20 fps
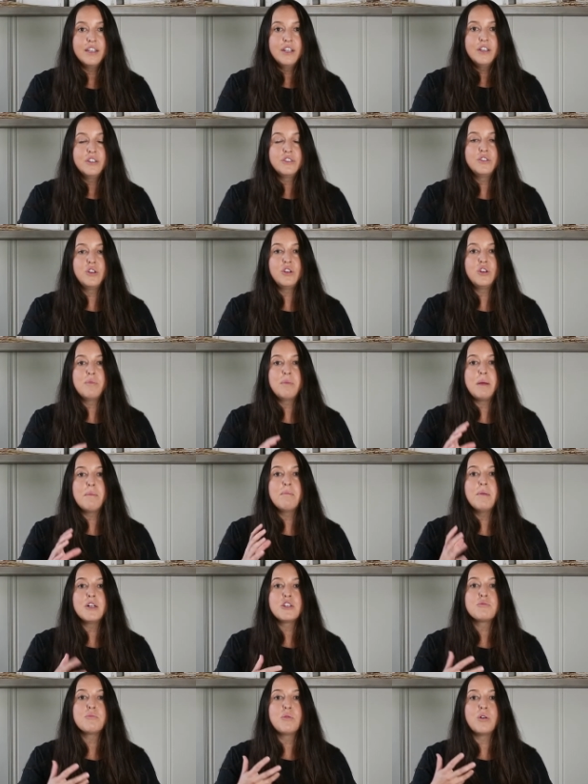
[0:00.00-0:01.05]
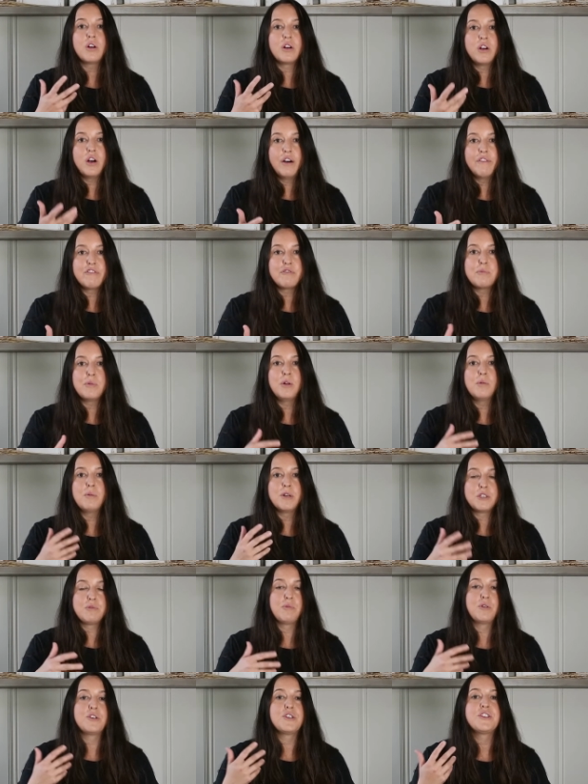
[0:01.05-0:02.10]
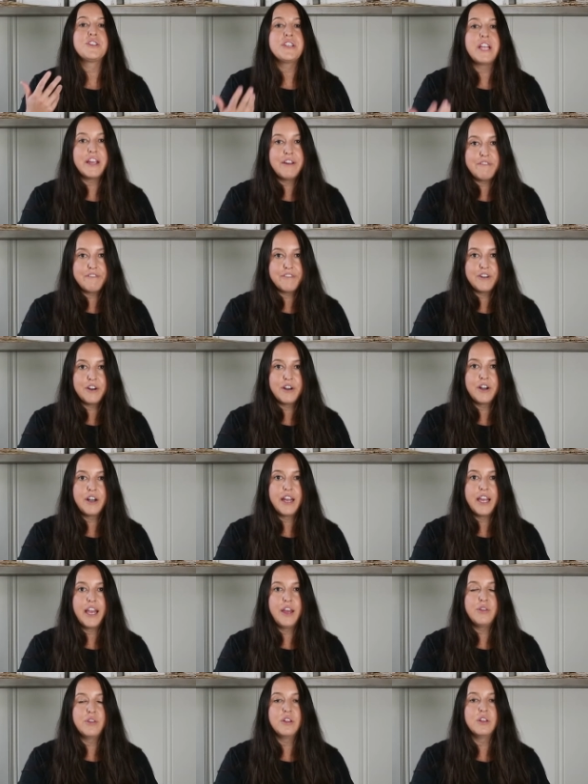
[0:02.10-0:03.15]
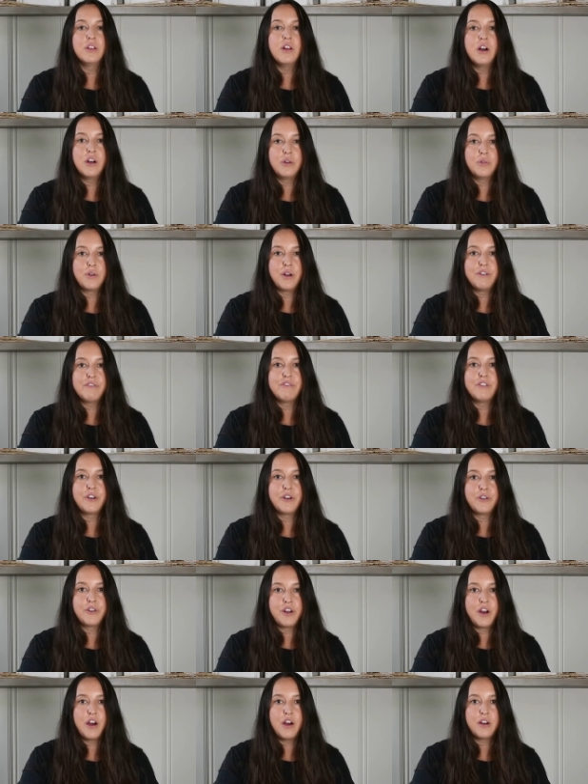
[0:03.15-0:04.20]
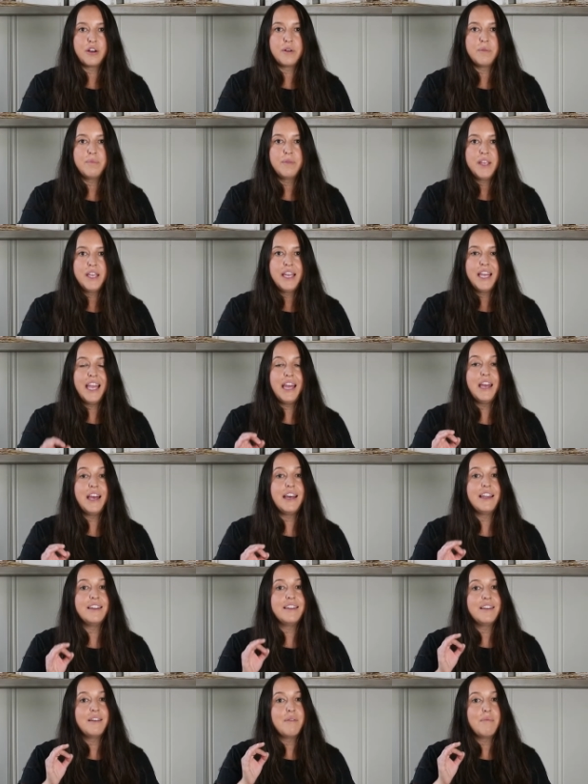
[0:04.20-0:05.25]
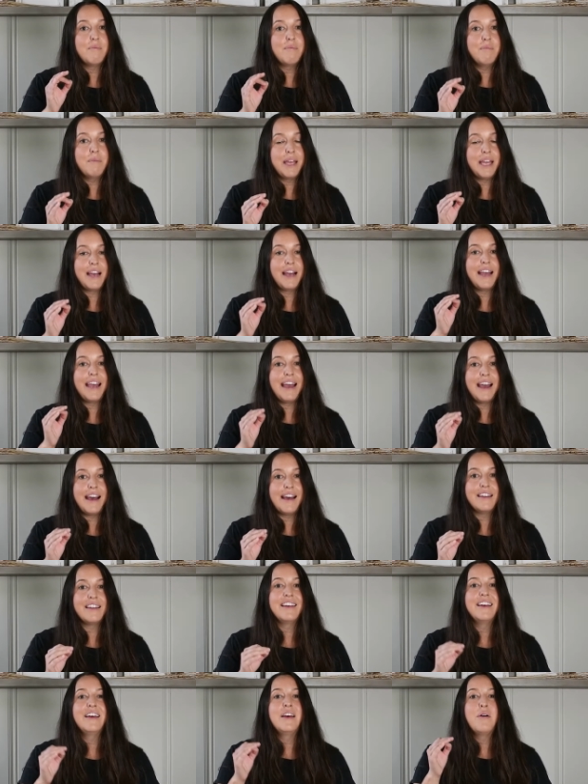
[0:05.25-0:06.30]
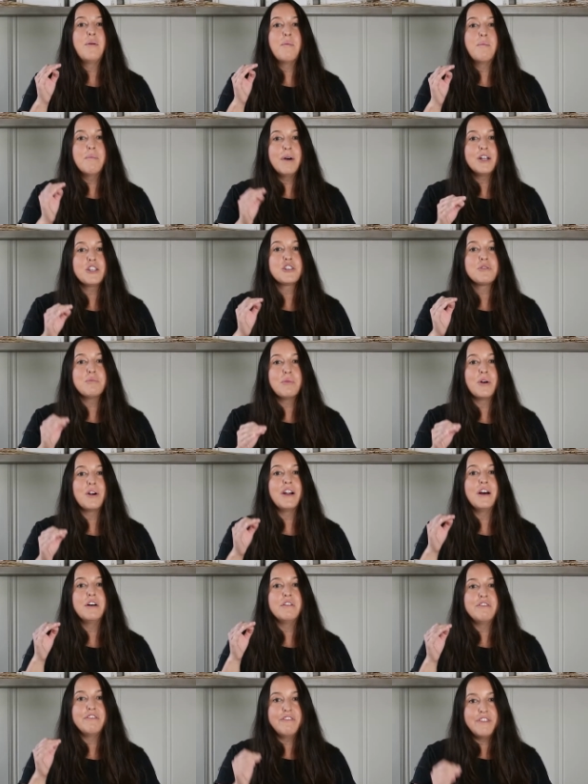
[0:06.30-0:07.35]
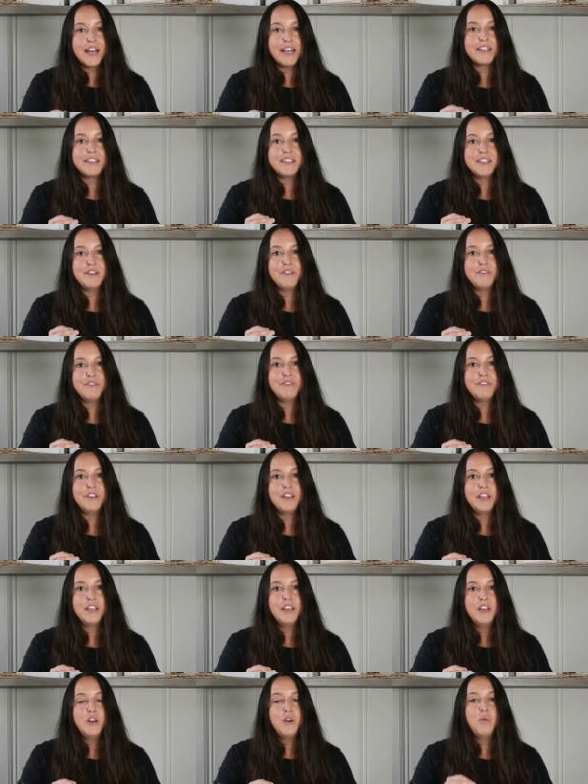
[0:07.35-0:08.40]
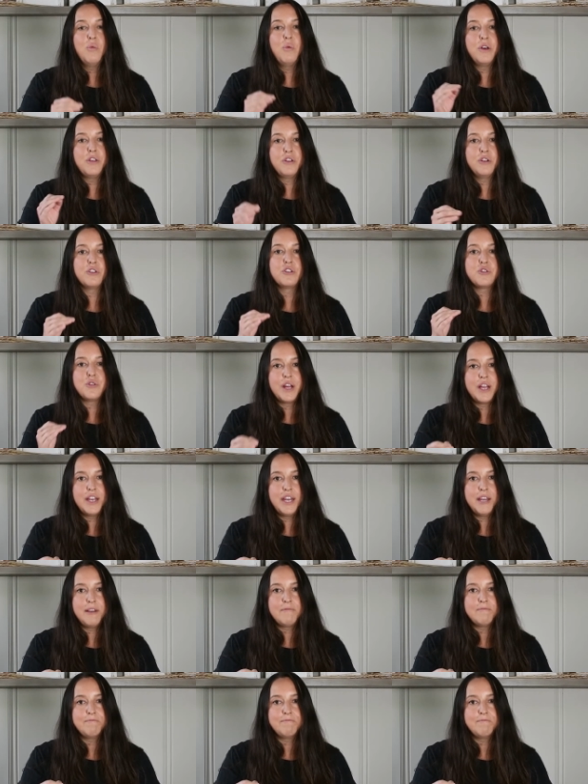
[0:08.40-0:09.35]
So it'll be much more comfortable, much more safer in the long run for your dog. And may I add, much more effective with your training.